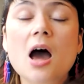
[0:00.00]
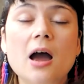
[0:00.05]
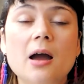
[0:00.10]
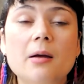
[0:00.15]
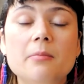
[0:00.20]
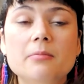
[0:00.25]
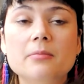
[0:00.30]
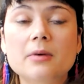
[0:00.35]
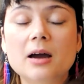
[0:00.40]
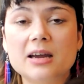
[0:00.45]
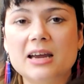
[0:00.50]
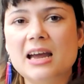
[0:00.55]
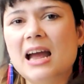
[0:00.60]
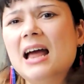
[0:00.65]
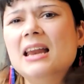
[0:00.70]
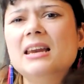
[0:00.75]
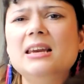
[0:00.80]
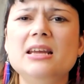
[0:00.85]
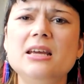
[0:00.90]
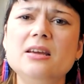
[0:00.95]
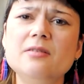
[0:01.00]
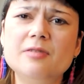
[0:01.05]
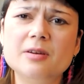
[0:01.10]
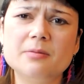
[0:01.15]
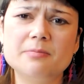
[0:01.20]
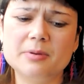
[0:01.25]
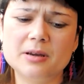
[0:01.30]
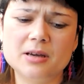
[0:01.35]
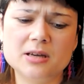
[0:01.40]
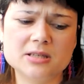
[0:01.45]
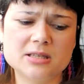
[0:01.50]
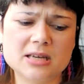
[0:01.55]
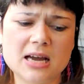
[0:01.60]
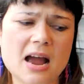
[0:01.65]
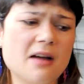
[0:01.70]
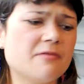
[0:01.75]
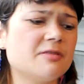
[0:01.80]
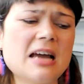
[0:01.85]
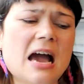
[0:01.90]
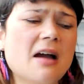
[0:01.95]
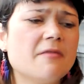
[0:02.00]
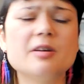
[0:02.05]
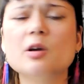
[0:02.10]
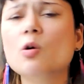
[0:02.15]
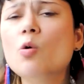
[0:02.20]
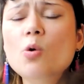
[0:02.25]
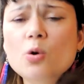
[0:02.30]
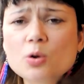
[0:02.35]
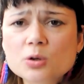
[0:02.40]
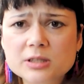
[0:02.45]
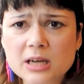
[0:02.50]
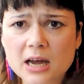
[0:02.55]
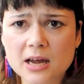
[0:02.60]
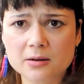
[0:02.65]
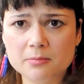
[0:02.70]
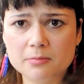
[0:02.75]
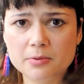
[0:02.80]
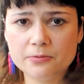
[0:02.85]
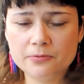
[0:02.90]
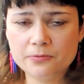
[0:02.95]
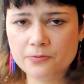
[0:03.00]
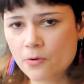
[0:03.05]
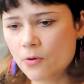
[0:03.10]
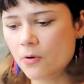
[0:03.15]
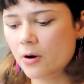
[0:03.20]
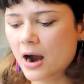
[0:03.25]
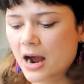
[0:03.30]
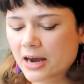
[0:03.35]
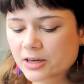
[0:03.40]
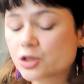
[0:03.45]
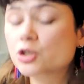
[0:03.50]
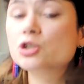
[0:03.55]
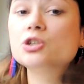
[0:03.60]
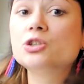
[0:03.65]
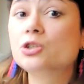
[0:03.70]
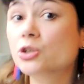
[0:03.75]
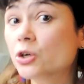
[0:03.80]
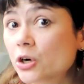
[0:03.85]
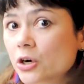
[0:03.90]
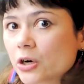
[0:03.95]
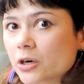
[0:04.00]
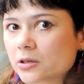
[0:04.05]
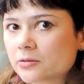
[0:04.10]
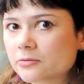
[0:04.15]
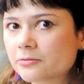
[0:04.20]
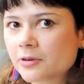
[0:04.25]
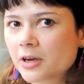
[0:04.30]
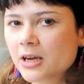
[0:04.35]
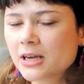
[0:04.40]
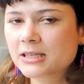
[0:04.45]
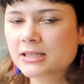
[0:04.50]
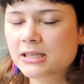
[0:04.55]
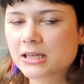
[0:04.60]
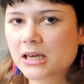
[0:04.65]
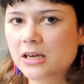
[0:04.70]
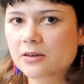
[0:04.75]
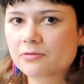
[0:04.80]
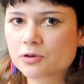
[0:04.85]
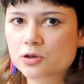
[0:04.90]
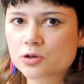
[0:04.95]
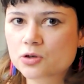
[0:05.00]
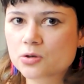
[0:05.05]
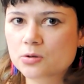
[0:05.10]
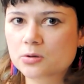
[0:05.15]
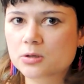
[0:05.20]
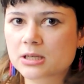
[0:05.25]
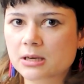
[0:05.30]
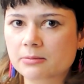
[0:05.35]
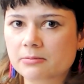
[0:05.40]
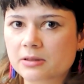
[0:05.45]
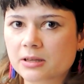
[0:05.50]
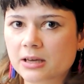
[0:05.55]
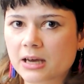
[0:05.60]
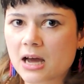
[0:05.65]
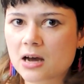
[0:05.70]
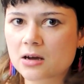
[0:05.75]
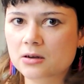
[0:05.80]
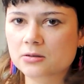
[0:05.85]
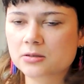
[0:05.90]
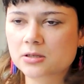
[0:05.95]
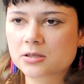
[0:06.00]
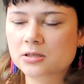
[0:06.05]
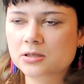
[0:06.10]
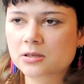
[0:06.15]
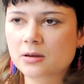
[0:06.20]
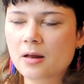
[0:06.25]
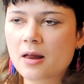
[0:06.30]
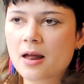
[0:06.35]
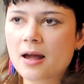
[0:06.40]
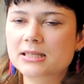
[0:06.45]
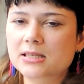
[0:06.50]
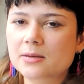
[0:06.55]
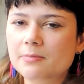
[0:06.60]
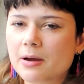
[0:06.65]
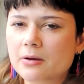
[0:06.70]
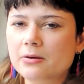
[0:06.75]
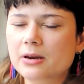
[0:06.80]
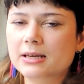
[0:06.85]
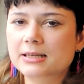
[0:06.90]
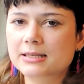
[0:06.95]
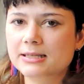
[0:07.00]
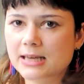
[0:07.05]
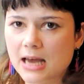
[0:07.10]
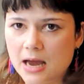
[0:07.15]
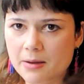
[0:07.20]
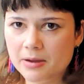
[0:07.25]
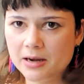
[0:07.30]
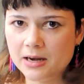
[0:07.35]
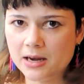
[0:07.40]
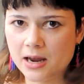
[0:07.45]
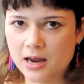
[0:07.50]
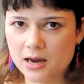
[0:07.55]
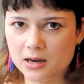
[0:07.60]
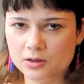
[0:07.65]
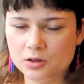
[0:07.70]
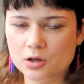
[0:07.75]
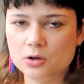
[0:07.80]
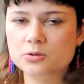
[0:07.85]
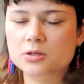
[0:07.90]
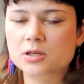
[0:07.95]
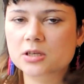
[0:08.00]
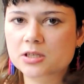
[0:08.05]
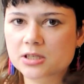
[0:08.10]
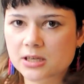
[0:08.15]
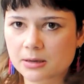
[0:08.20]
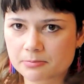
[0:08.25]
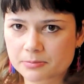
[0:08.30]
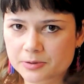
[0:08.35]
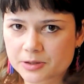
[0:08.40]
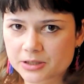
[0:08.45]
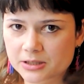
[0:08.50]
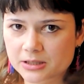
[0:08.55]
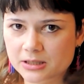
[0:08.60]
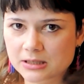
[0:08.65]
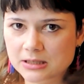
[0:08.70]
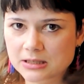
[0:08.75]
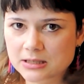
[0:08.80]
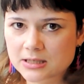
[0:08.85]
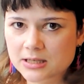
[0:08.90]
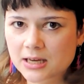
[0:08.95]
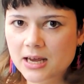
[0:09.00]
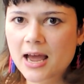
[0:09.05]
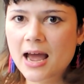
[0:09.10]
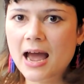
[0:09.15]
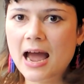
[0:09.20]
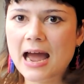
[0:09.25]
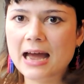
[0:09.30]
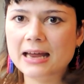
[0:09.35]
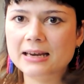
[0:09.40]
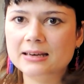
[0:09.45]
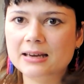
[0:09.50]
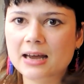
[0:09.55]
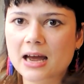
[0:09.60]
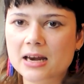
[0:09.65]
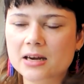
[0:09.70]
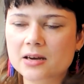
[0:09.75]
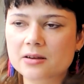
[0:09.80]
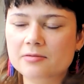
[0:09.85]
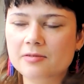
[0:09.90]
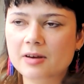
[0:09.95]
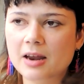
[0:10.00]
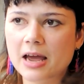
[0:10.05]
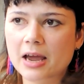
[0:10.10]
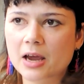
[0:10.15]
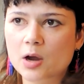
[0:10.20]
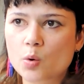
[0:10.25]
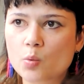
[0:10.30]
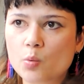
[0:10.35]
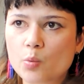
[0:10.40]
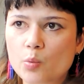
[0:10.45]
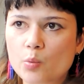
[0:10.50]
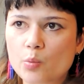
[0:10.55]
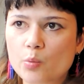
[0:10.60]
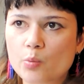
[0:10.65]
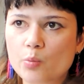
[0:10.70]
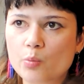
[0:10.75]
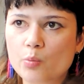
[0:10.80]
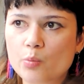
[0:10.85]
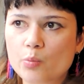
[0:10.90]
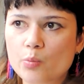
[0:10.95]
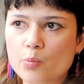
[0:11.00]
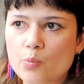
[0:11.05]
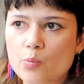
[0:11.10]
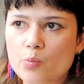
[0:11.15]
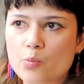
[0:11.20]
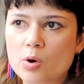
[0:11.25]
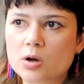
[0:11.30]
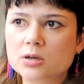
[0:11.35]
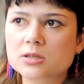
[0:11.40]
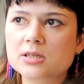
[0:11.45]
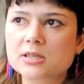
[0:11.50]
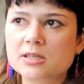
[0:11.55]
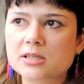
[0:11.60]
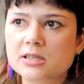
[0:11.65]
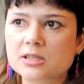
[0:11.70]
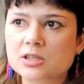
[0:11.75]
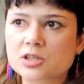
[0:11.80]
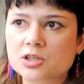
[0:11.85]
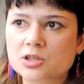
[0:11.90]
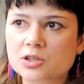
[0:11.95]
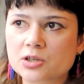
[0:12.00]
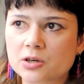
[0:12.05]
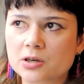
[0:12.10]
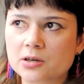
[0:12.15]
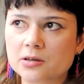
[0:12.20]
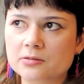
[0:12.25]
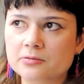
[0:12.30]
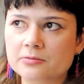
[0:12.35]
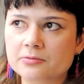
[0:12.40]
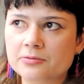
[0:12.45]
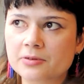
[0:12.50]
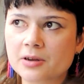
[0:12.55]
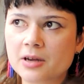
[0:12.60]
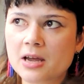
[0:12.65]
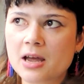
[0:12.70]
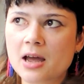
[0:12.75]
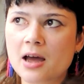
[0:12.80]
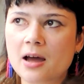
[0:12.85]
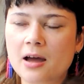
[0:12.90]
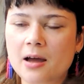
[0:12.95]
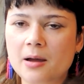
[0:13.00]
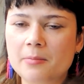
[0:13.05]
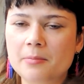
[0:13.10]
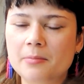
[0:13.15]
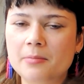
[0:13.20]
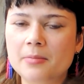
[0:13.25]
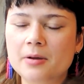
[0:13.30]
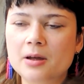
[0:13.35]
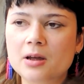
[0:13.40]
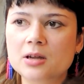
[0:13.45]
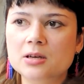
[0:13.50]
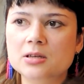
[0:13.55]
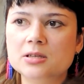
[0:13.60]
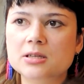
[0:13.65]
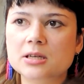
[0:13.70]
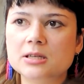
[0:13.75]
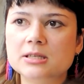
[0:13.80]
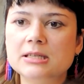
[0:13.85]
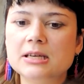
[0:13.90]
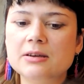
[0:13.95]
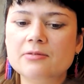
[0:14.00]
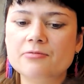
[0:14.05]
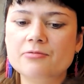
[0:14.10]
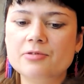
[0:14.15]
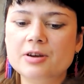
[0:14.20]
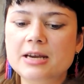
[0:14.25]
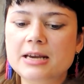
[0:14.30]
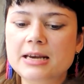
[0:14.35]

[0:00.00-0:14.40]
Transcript: I can't leave it because I have to have it all done before I deserve to even do something else. It's about examining those assumptions and kind of like, what does it serve? Is it